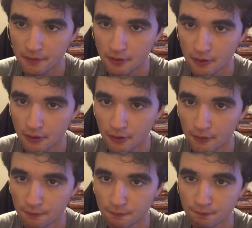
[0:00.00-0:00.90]

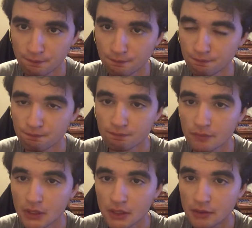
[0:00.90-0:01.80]
Um,
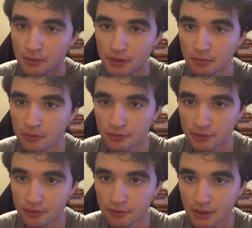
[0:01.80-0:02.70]
it's been your boy
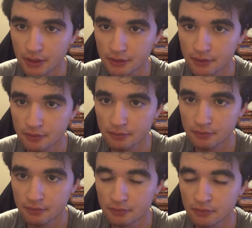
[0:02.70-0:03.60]
Rucci Reacts.
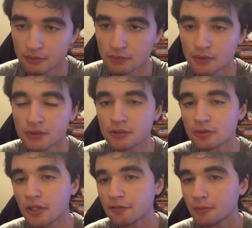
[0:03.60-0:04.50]

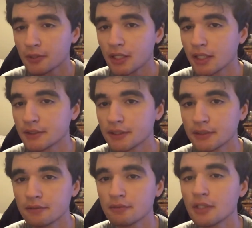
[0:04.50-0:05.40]
Subscribe for more
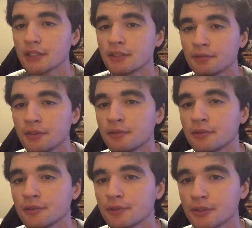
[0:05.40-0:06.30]
content. Like this video if you
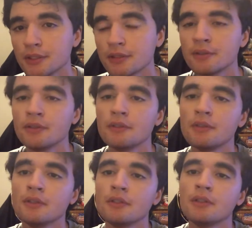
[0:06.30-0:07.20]
enjoyed it.
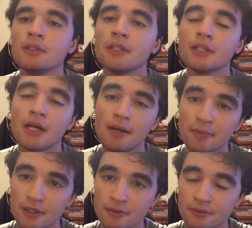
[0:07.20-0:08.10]
And I'm
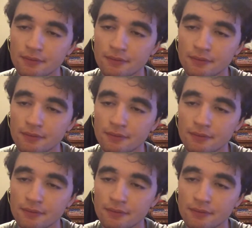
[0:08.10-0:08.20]
out.